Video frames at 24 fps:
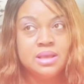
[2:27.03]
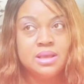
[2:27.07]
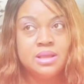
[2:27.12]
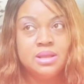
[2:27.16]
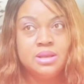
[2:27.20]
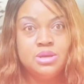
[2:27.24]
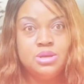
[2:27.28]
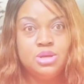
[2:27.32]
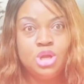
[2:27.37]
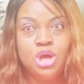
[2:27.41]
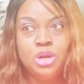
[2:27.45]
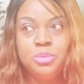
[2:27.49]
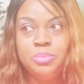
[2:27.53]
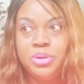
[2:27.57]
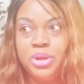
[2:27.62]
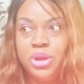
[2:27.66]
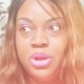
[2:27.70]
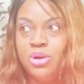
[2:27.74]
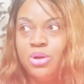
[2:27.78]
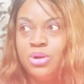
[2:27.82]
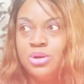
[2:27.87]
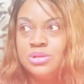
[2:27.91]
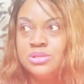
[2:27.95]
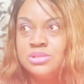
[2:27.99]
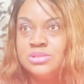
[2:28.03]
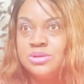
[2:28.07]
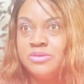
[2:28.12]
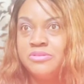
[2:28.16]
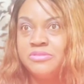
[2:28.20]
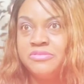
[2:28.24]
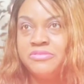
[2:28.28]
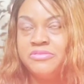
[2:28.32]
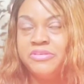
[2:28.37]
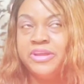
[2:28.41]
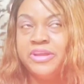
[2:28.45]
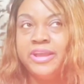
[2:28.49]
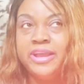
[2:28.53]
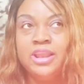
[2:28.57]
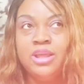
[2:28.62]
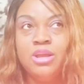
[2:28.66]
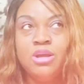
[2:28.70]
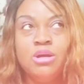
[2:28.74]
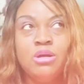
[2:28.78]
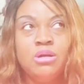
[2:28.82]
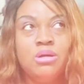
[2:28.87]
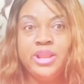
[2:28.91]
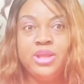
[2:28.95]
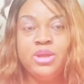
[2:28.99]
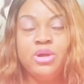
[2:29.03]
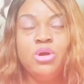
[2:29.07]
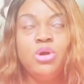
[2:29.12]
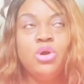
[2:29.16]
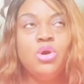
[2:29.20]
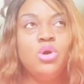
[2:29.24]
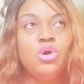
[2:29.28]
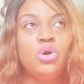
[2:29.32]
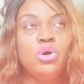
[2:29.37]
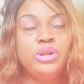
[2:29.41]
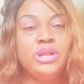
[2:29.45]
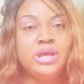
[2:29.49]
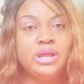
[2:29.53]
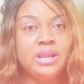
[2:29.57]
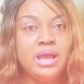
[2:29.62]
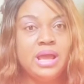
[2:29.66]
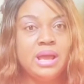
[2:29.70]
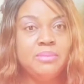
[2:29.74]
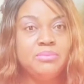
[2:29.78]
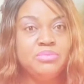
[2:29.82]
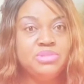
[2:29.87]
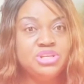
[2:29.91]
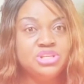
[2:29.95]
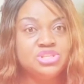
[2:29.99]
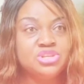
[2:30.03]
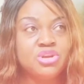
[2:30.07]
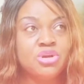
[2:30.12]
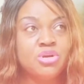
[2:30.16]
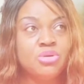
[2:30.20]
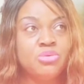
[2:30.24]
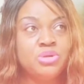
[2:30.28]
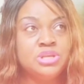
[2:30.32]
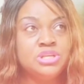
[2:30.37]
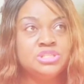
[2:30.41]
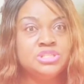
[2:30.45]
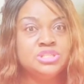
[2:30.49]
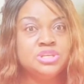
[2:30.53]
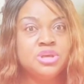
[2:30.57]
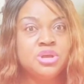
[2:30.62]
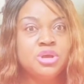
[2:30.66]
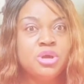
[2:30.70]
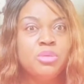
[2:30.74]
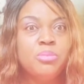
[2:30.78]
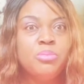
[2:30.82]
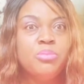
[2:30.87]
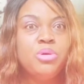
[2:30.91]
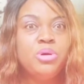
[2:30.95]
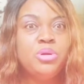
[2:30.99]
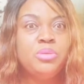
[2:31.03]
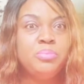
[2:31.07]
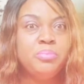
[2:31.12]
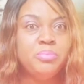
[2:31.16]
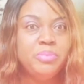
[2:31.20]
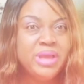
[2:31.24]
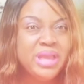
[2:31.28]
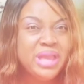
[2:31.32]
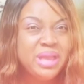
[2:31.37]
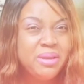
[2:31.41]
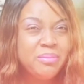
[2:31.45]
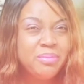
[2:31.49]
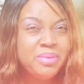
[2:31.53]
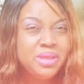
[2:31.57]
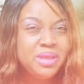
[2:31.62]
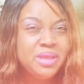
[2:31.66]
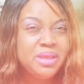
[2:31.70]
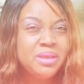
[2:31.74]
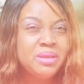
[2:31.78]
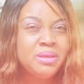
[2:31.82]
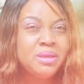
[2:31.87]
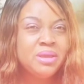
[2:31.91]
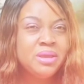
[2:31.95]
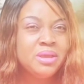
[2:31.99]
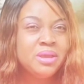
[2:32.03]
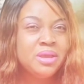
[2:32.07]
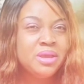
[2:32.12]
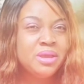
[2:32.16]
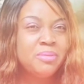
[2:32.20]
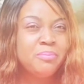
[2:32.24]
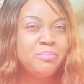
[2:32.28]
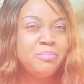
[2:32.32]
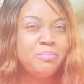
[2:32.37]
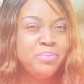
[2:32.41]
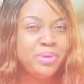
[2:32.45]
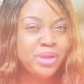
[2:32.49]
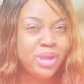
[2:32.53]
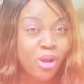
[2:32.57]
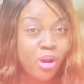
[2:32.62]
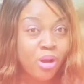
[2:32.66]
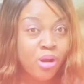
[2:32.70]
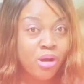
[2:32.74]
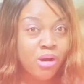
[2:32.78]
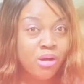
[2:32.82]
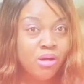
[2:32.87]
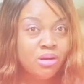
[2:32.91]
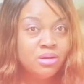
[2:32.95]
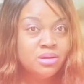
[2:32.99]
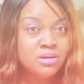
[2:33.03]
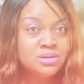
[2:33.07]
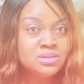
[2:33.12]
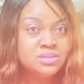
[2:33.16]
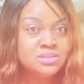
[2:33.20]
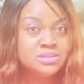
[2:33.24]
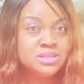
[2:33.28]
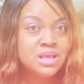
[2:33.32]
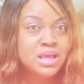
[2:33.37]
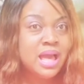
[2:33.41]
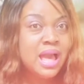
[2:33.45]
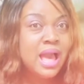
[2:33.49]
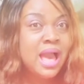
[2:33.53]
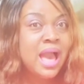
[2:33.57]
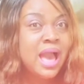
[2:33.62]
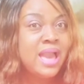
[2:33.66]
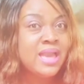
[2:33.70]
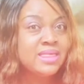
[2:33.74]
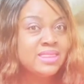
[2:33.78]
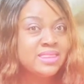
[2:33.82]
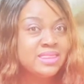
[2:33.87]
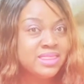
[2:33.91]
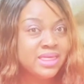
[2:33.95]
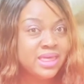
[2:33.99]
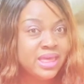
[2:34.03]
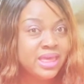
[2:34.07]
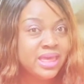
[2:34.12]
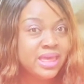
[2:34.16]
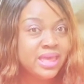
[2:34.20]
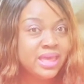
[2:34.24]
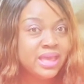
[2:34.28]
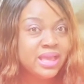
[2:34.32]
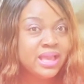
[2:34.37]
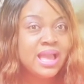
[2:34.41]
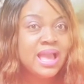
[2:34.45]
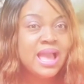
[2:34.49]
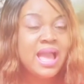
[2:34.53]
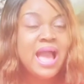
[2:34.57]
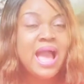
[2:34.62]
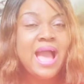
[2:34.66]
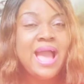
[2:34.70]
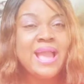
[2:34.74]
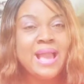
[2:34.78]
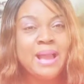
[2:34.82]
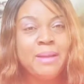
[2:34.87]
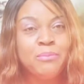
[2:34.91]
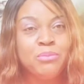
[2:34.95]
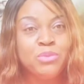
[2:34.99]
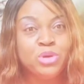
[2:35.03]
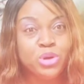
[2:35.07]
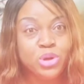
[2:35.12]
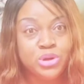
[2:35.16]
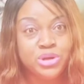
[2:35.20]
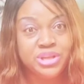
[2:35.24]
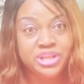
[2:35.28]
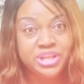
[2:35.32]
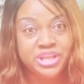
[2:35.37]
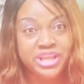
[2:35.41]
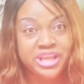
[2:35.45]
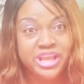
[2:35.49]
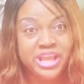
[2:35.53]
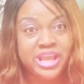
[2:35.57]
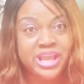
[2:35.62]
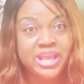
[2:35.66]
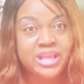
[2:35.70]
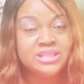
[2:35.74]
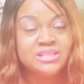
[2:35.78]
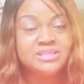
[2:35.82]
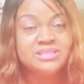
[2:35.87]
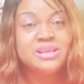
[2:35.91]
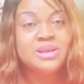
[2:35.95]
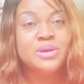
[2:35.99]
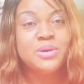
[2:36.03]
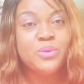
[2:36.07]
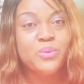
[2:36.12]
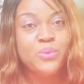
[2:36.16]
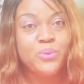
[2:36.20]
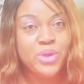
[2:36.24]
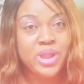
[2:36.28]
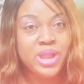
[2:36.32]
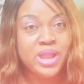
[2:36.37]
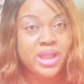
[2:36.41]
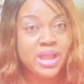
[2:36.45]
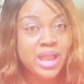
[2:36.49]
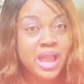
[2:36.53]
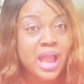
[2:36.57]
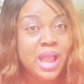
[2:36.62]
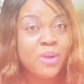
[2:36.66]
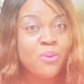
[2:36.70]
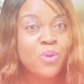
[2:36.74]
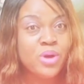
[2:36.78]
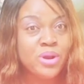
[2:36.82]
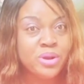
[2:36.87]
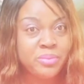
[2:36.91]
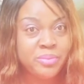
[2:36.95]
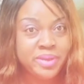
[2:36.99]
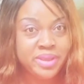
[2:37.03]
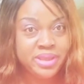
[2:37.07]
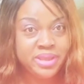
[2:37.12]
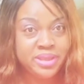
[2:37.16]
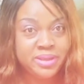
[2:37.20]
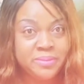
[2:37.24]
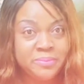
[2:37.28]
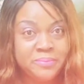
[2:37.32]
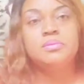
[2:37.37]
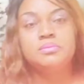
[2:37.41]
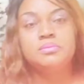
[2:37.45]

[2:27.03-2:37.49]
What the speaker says: not because of failure or that I'm discouraged, but maybe because I think I am not yet where I want to be.